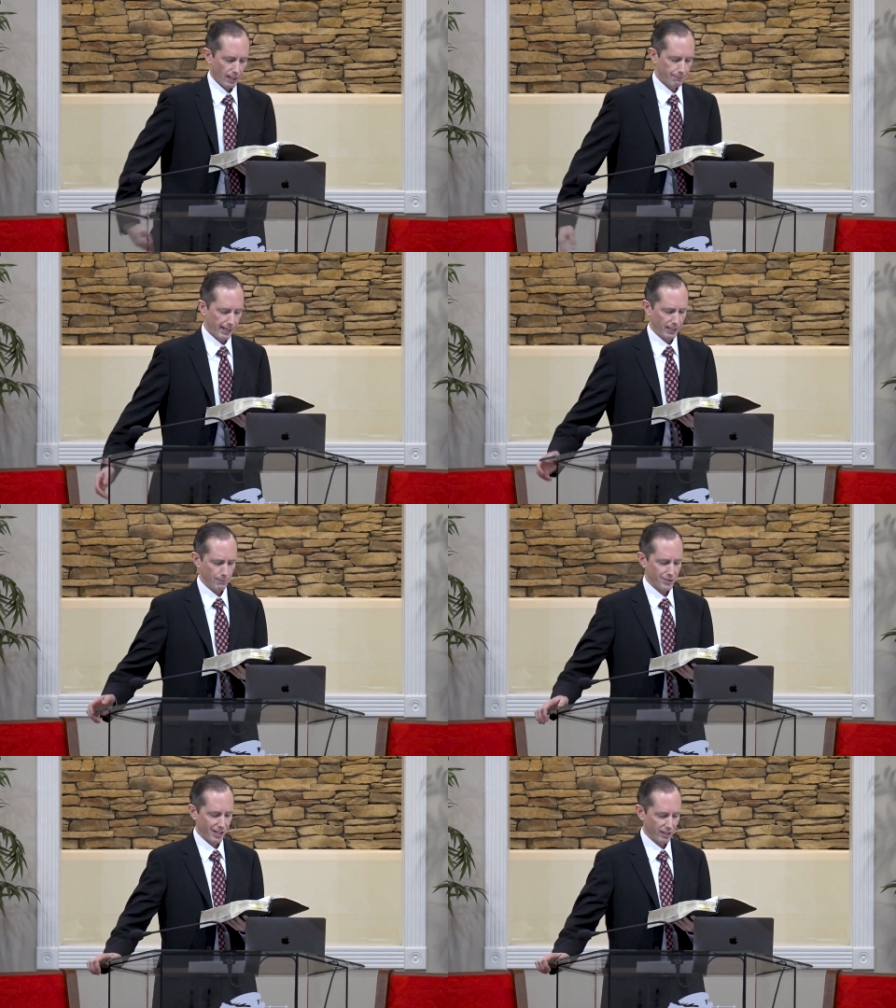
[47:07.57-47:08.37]
And
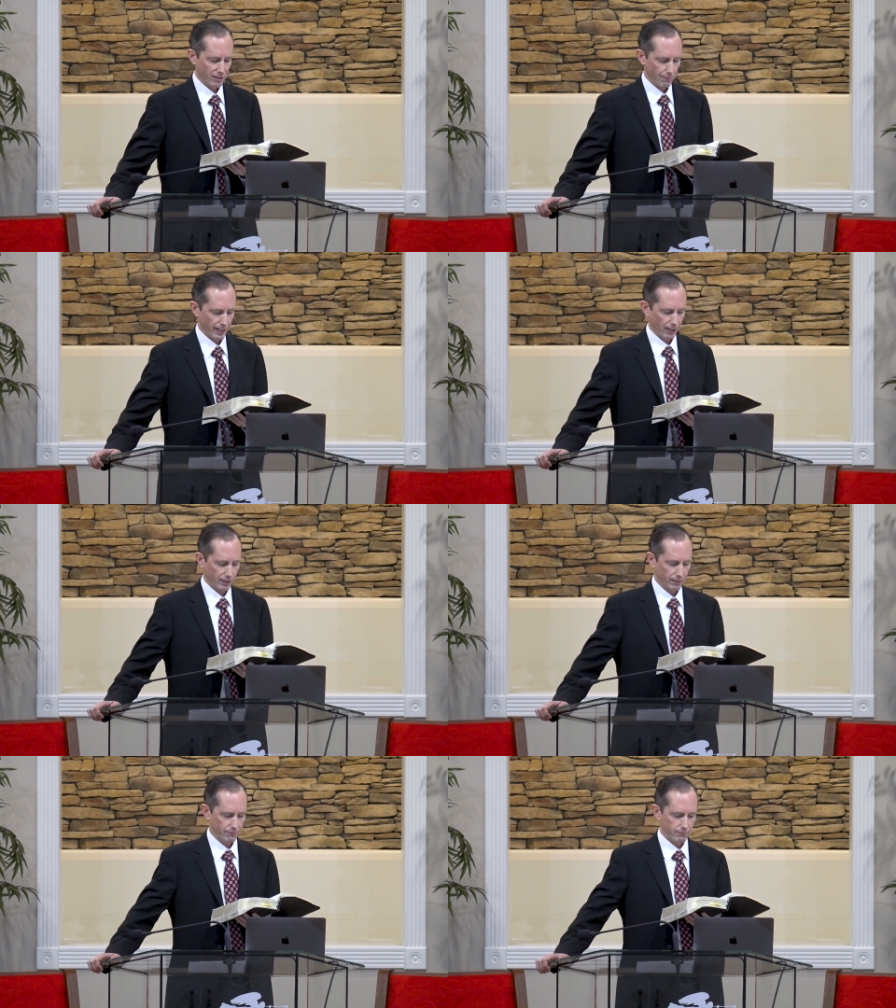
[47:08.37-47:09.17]
Balaam said unto
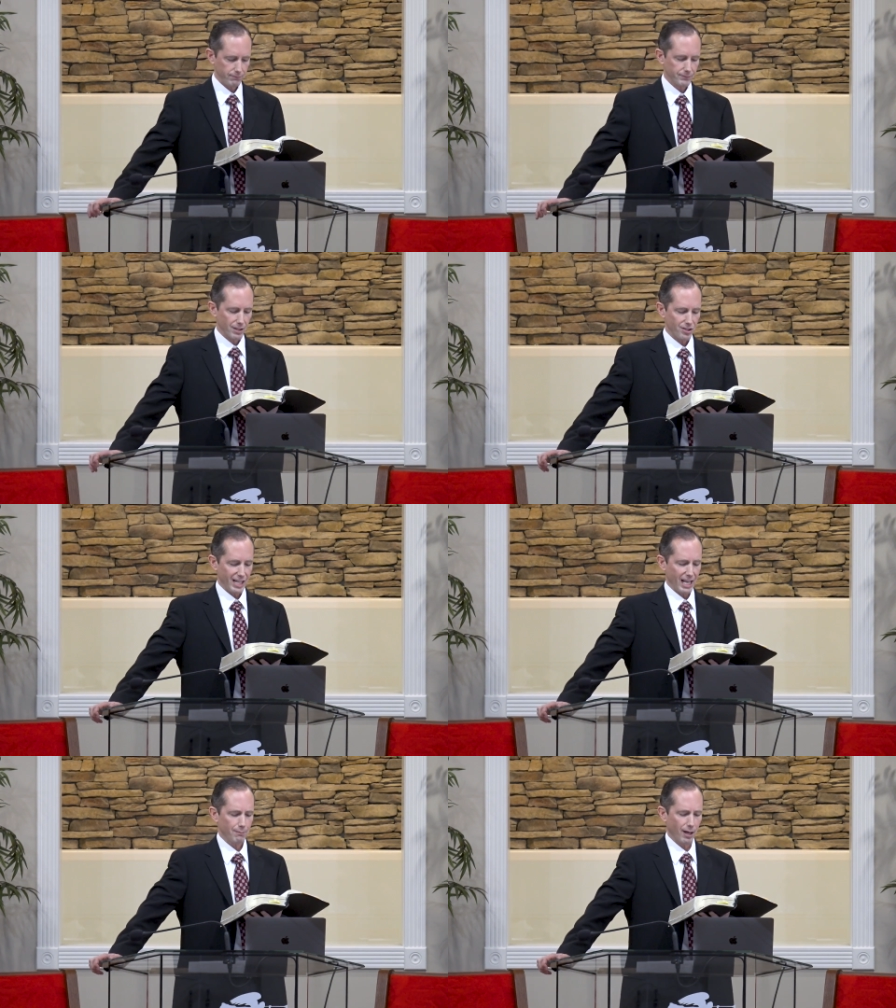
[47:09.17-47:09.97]
Balak,
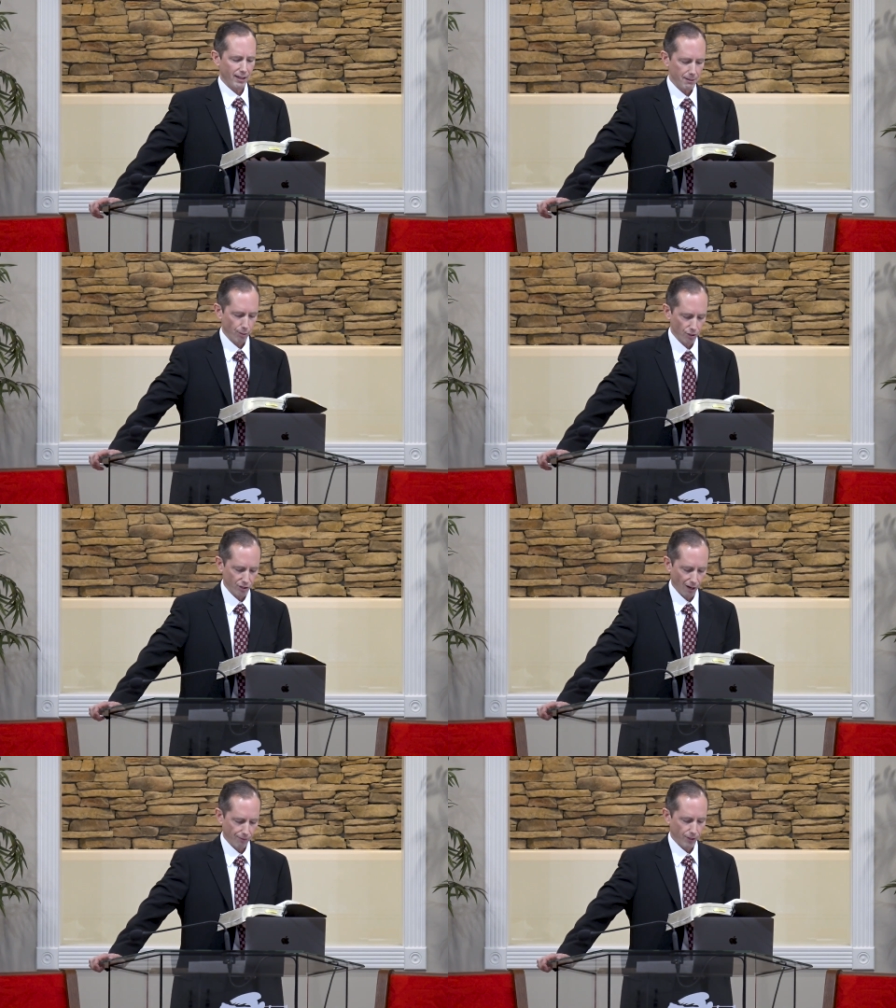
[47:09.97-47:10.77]
stand by thy
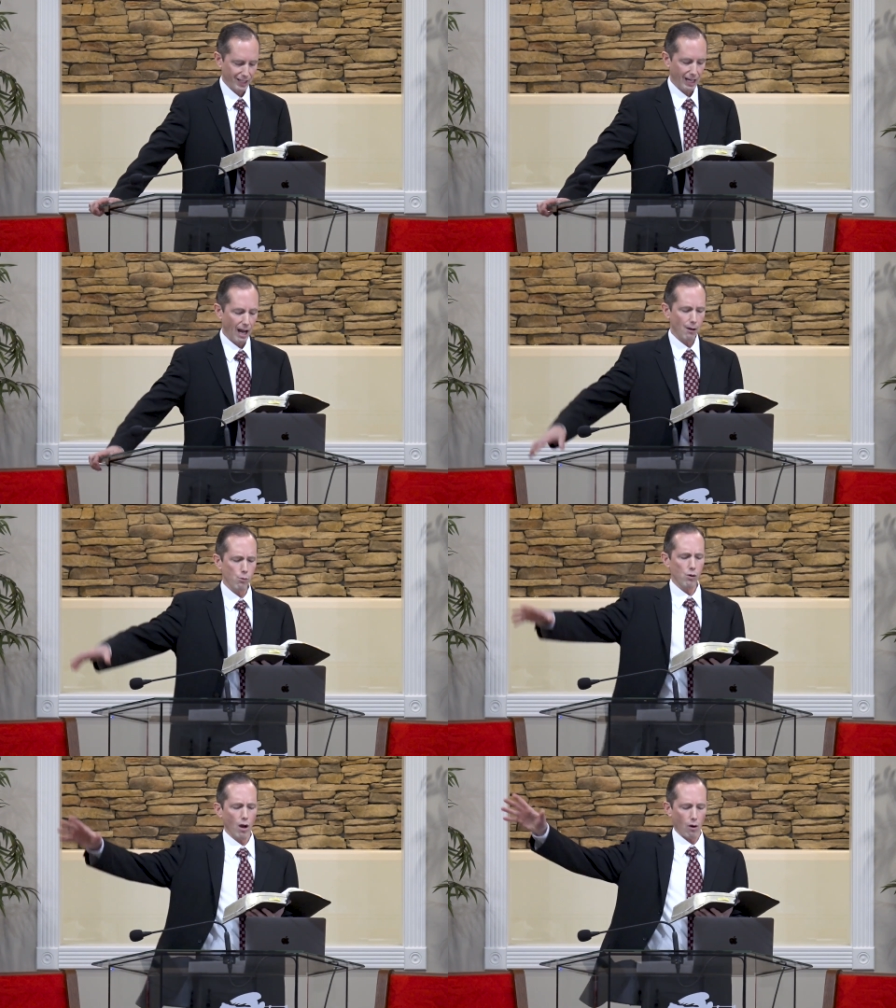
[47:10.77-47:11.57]
burnt offering, and I
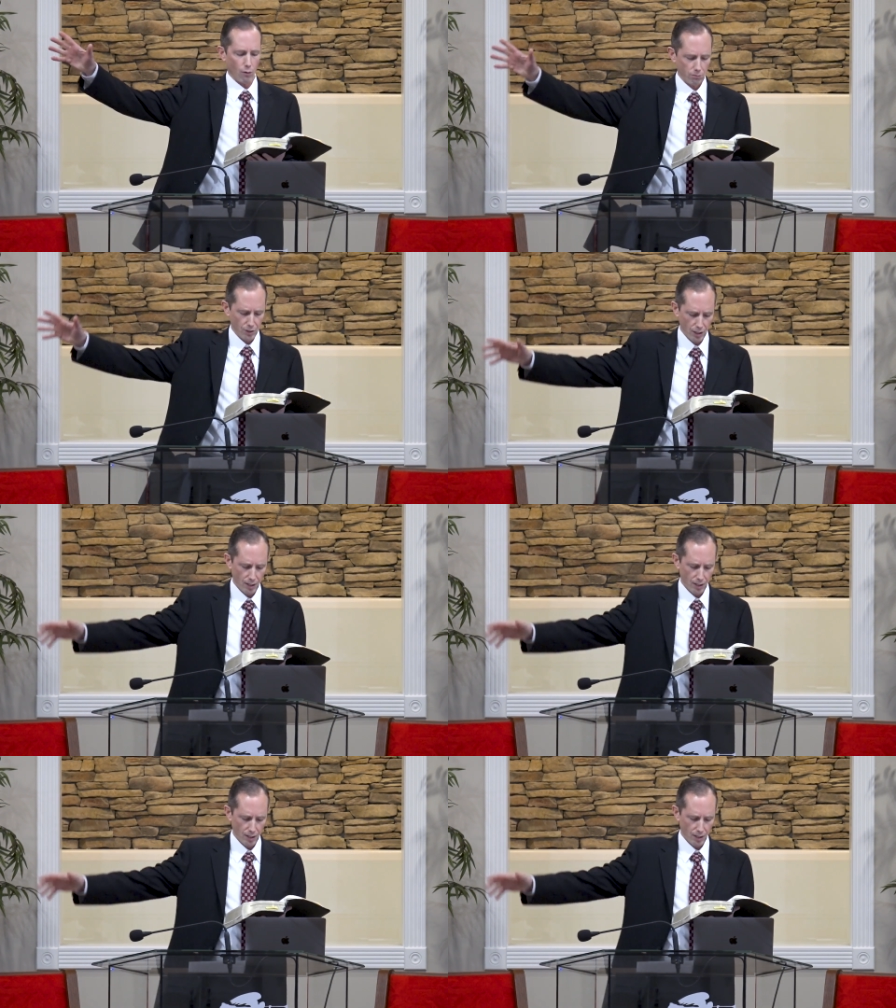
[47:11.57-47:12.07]
will go.